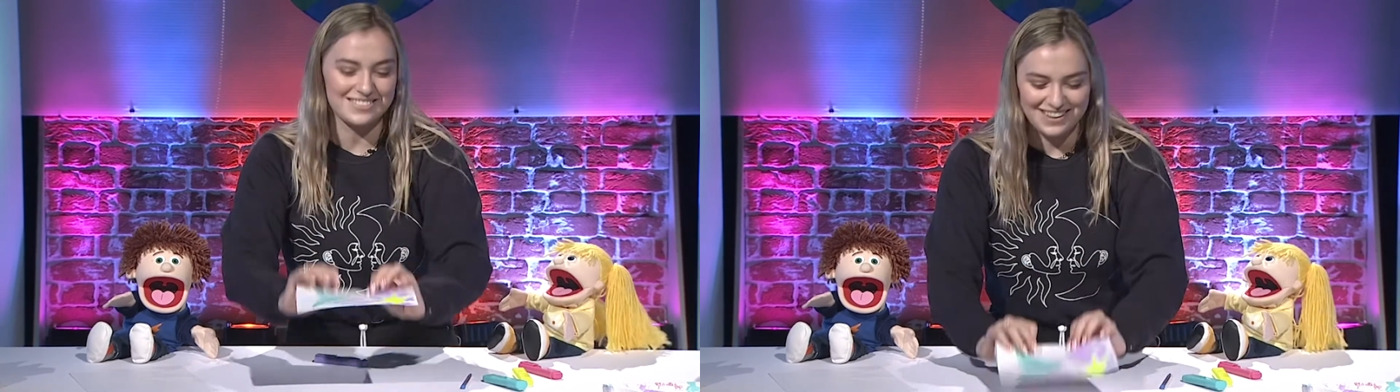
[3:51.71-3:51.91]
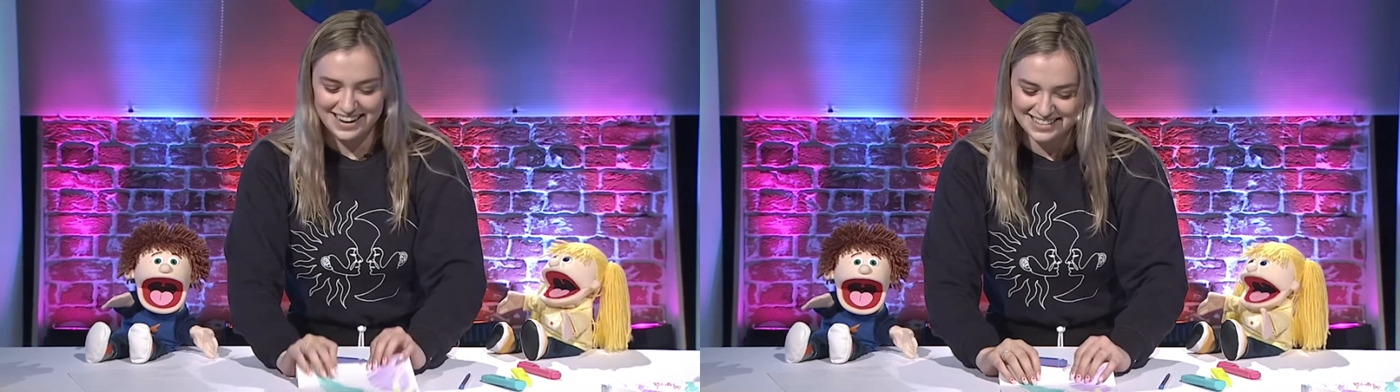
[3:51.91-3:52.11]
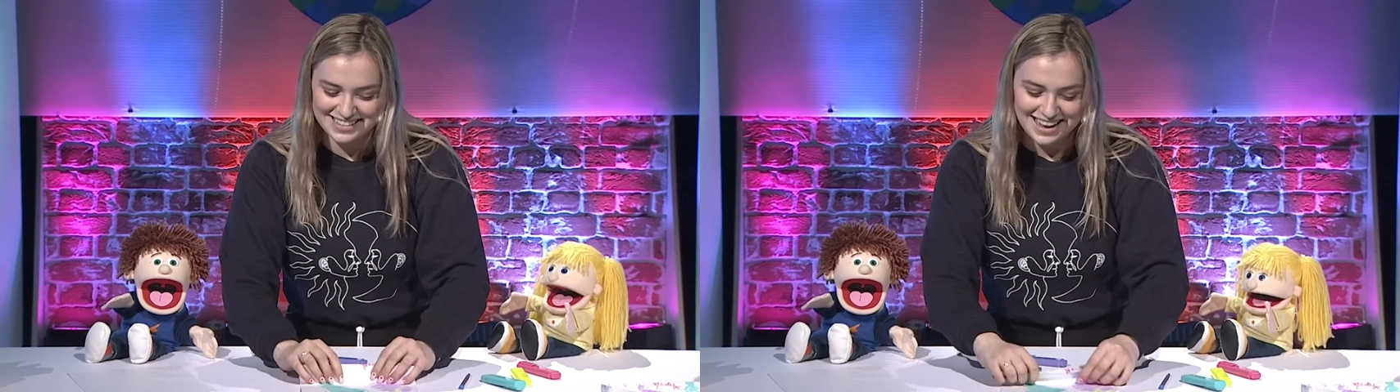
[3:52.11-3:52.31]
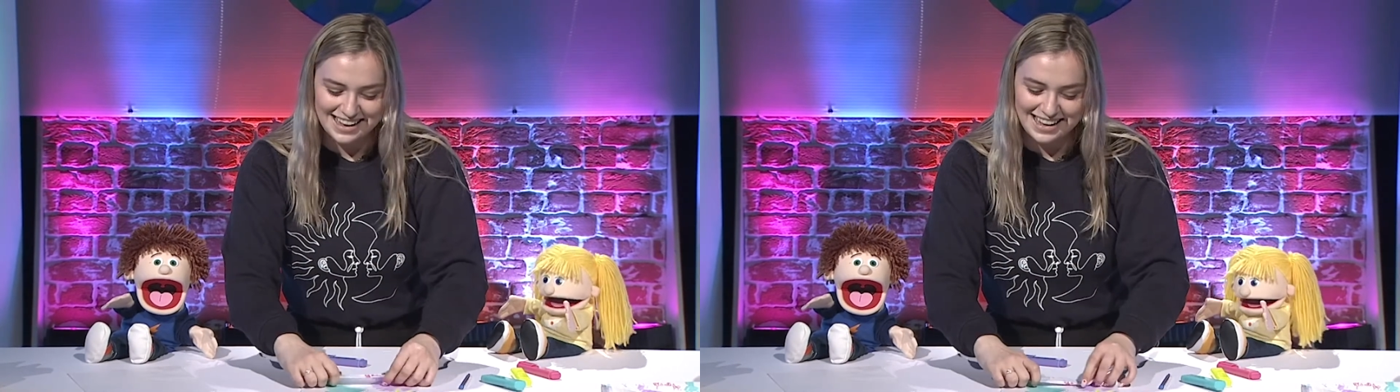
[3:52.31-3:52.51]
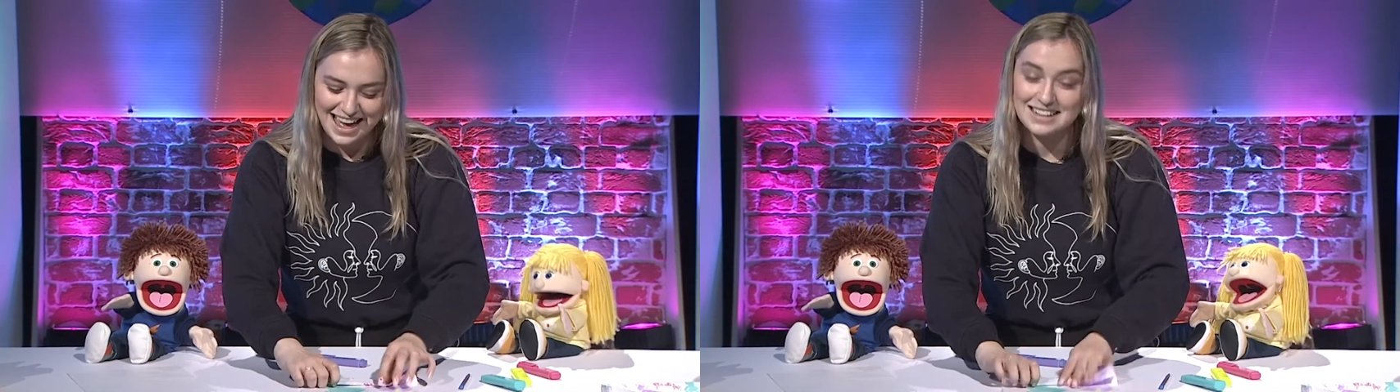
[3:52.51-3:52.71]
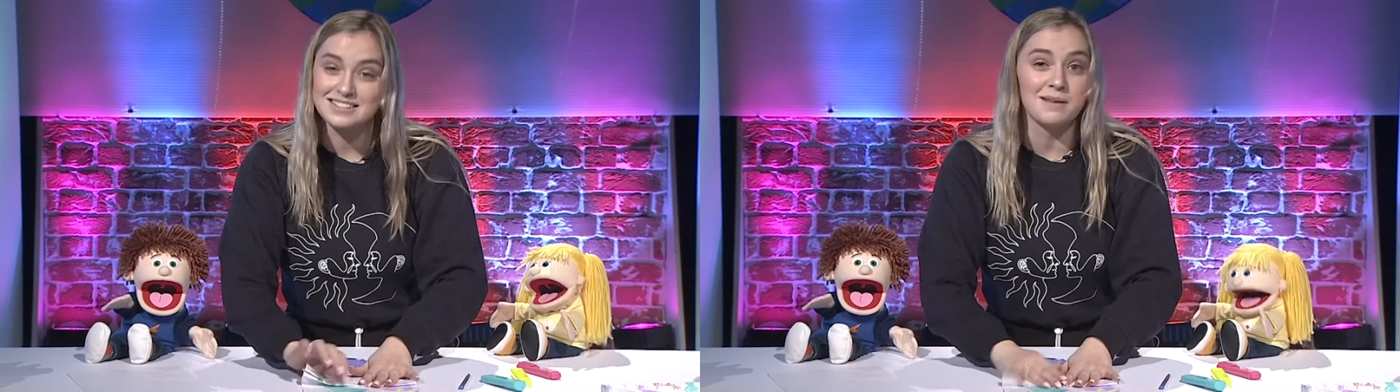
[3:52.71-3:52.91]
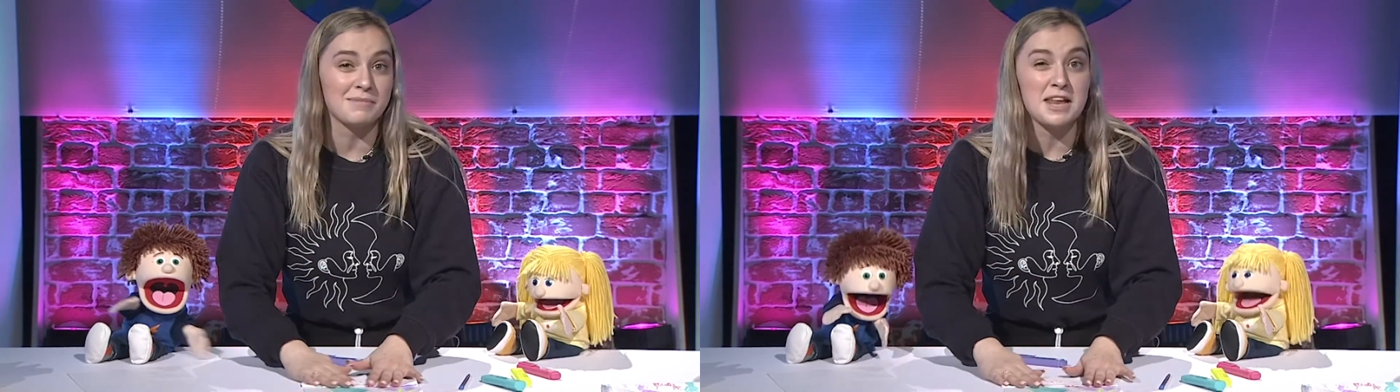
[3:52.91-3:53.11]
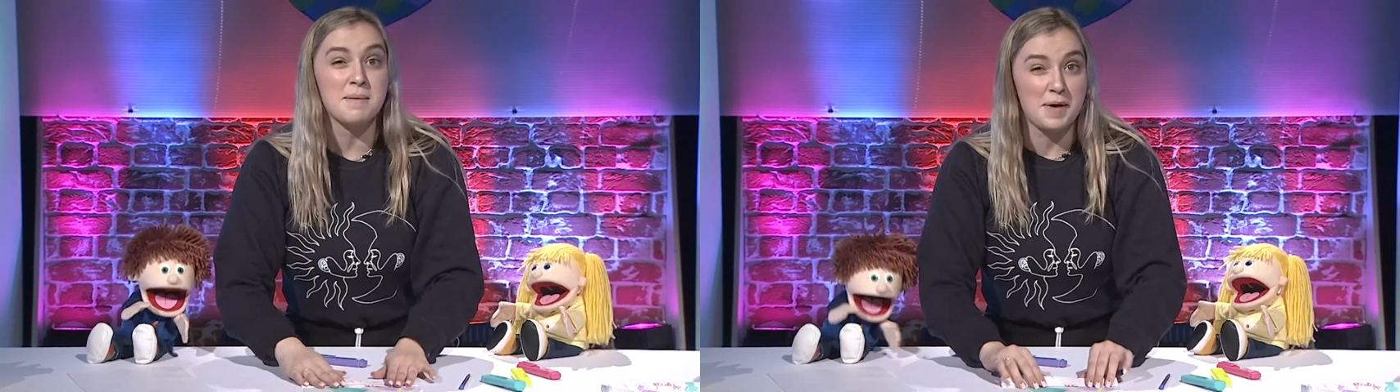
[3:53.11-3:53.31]
quick as I can because I'm
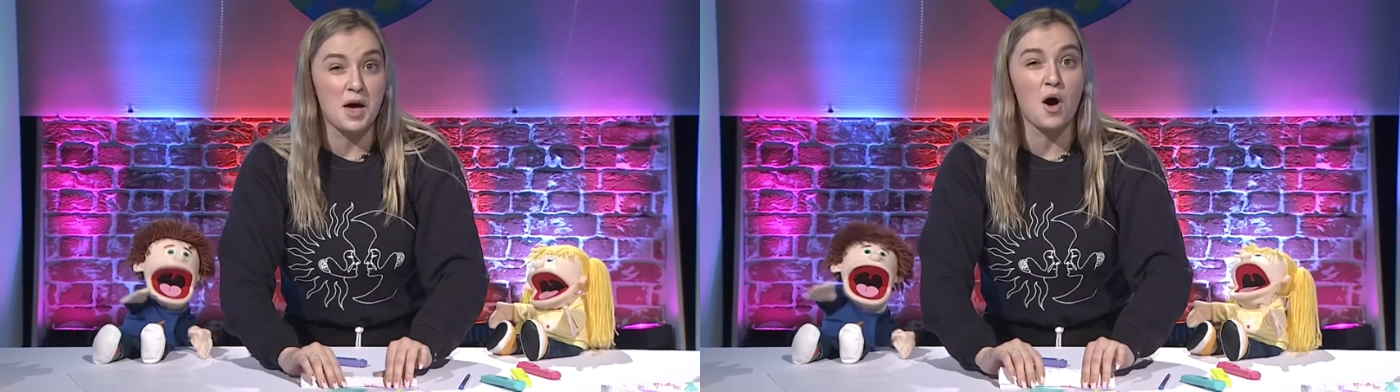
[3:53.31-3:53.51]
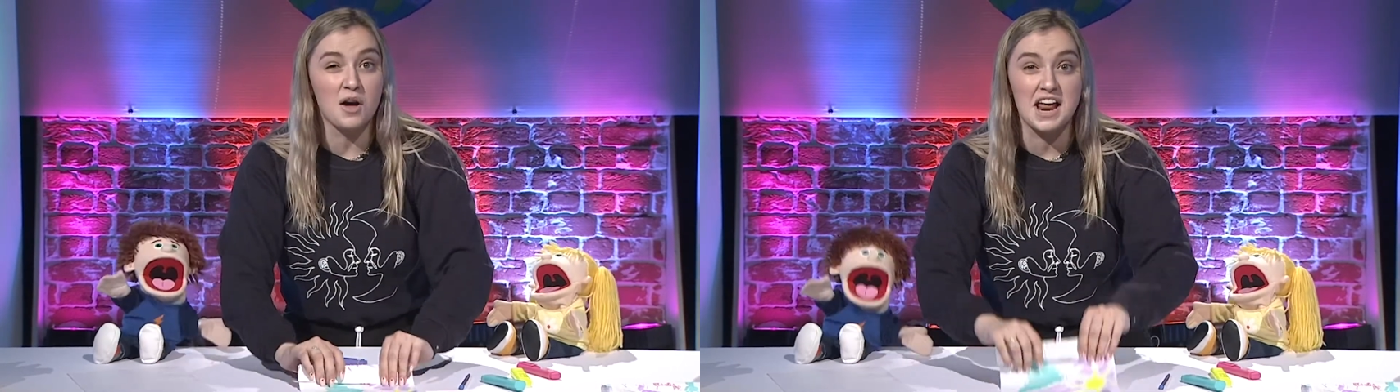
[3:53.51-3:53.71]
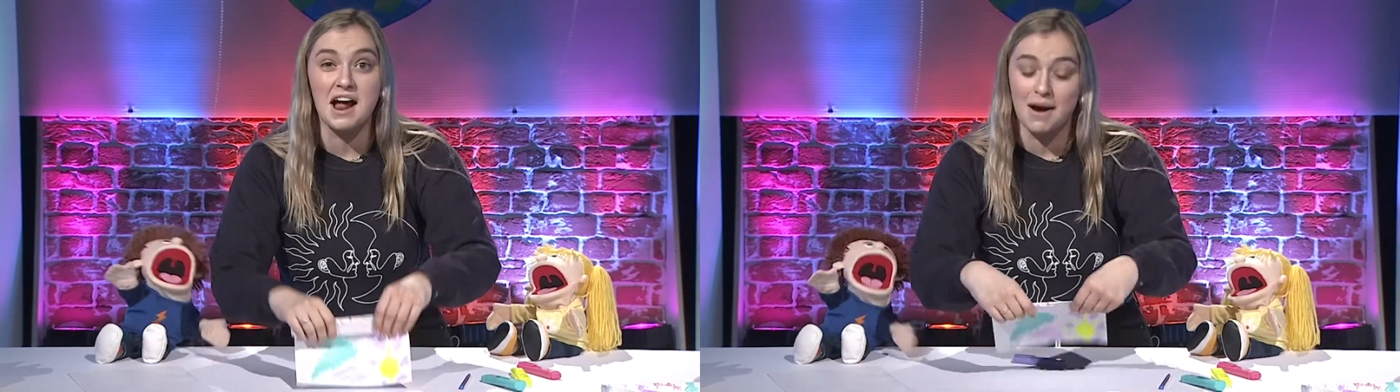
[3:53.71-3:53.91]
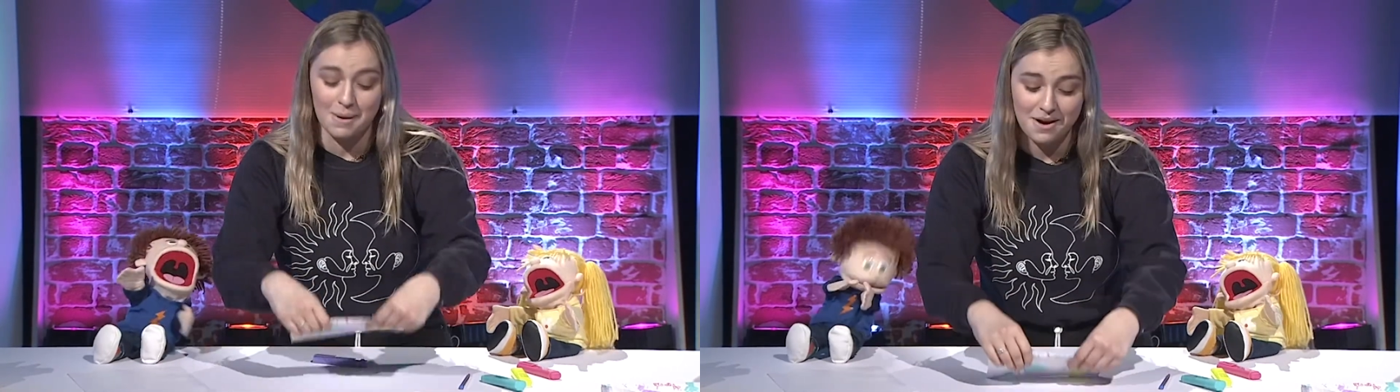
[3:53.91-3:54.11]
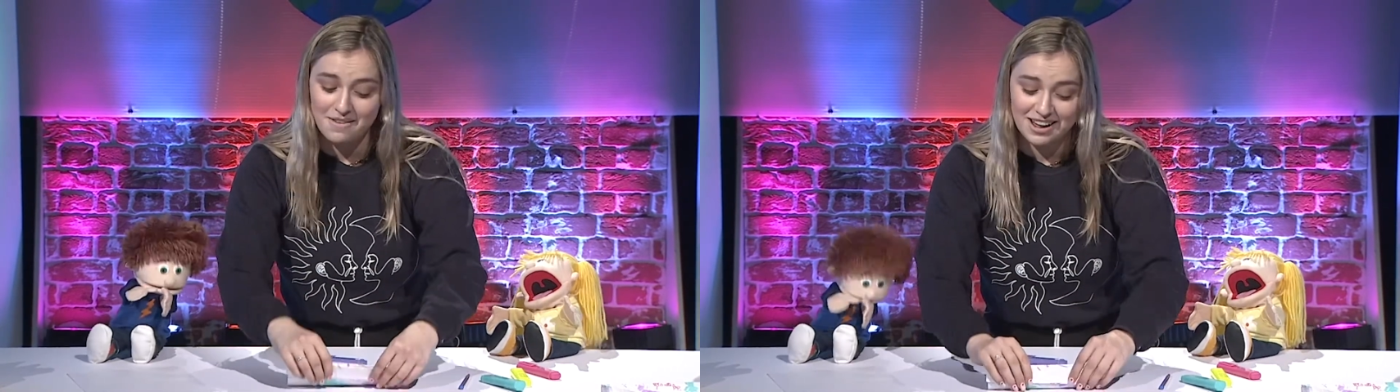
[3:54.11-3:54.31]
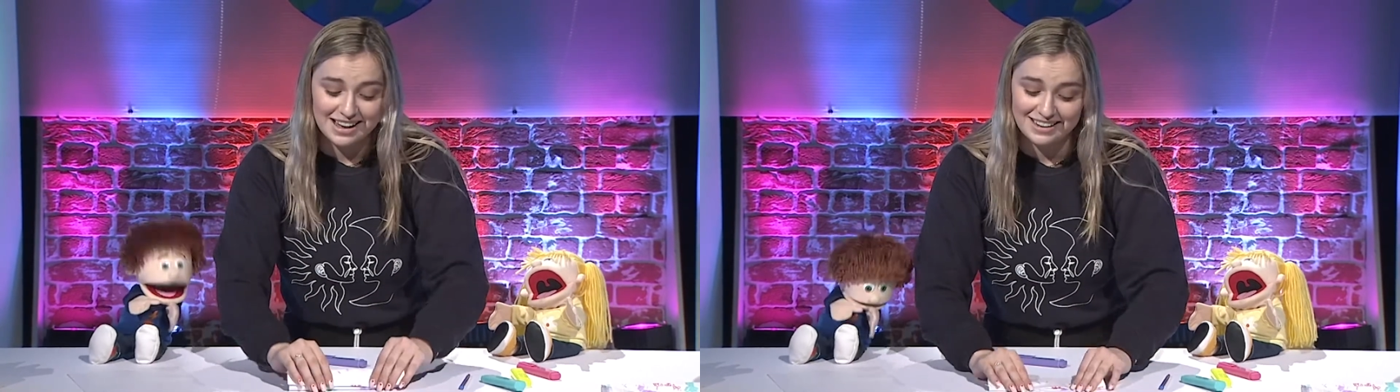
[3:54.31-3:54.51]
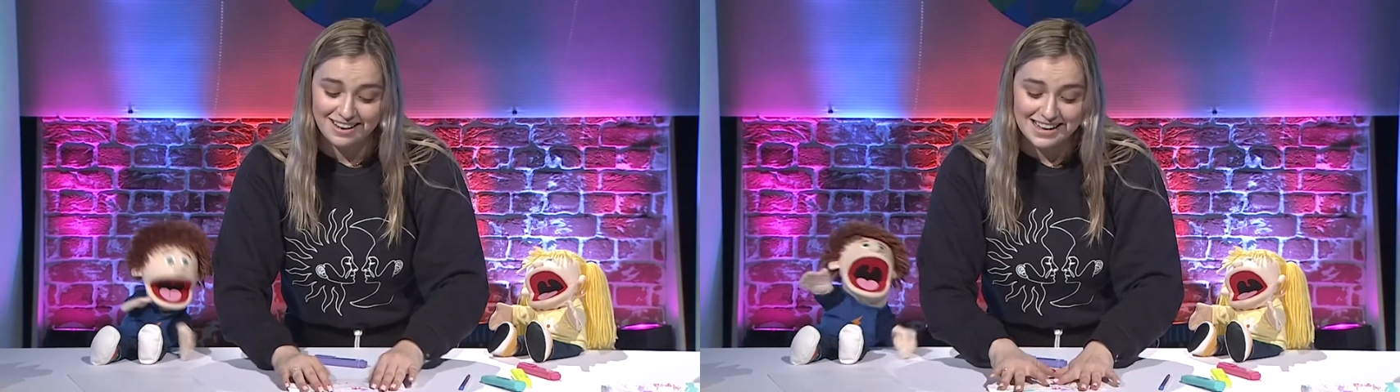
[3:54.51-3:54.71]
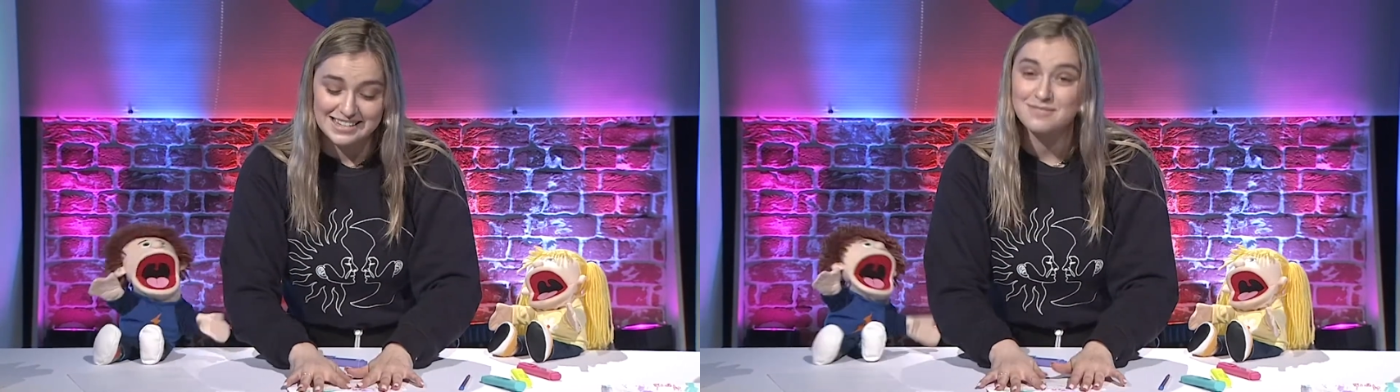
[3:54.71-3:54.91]
getting a bit hot in here, I won't lie,
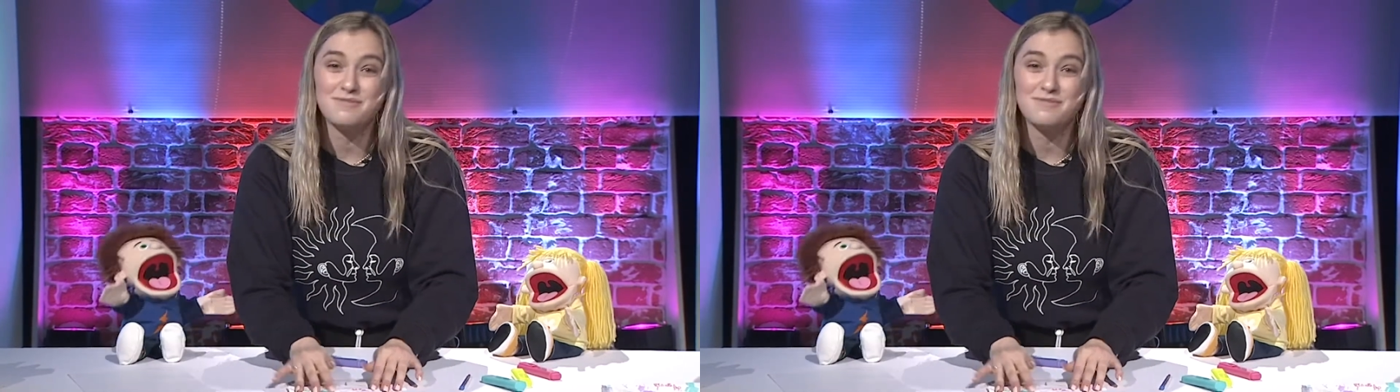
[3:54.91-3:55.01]
guys.